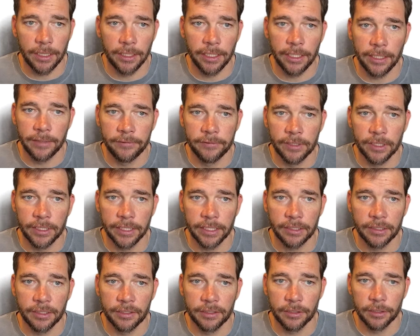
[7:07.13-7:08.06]
and then I've
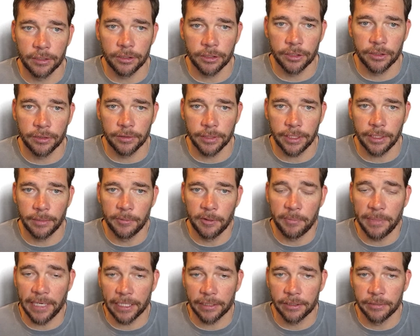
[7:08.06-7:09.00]
clicked search, so it
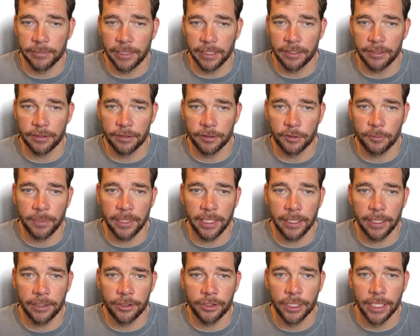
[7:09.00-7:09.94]
comes back to my search
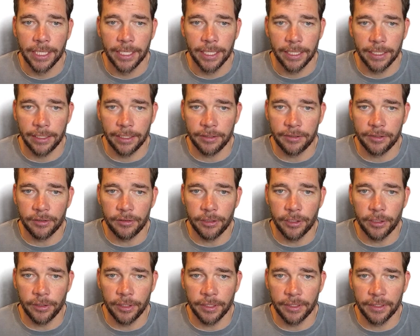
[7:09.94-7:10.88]
page. And as you
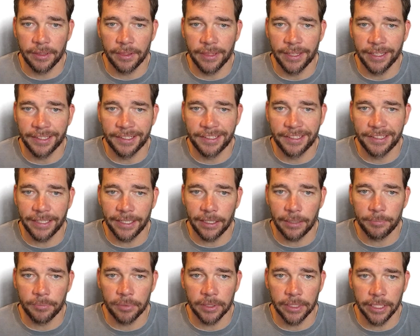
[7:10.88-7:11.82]
notice, the
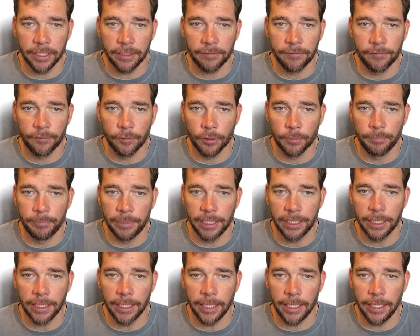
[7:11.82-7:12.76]
setup link for
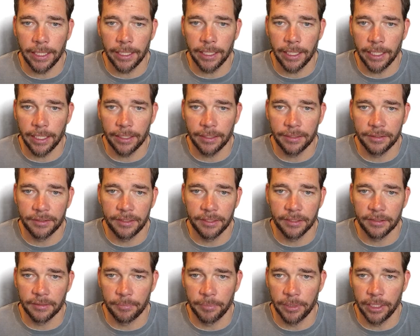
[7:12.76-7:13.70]
BA has
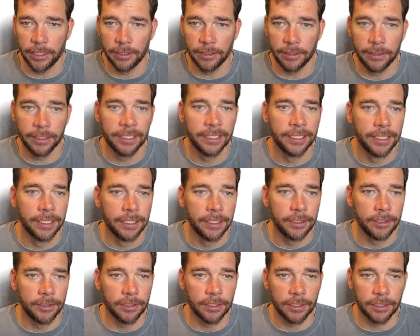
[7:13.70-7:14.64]
disappeared.
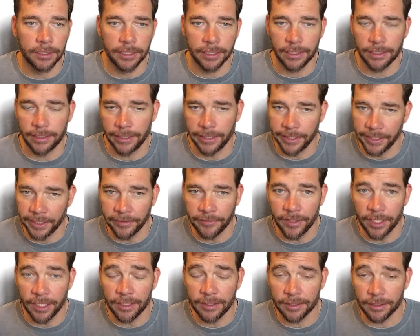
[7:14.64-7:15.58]
You can click on any
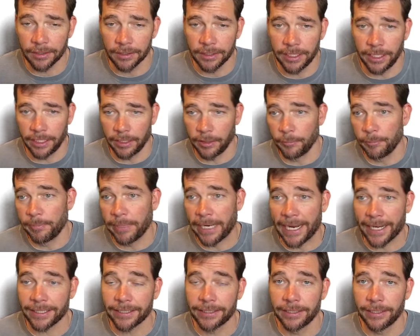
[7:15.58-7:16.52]
of these, it'll take you
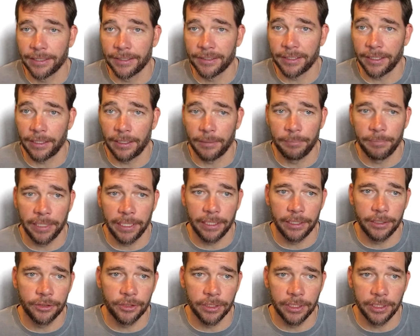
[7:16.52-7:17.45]
back to the setup
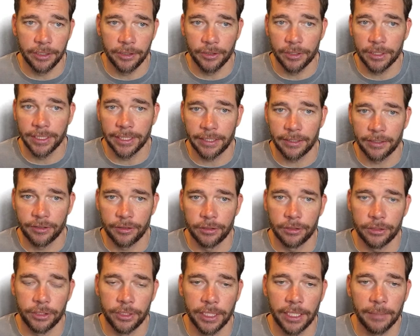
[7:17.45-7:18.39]
page, and then you click
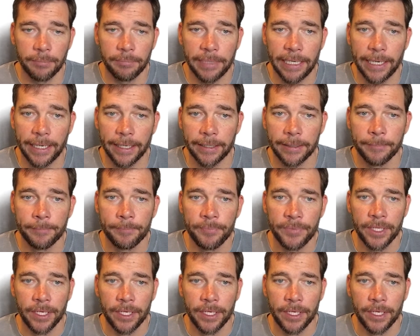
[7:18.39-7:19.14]
search to get back.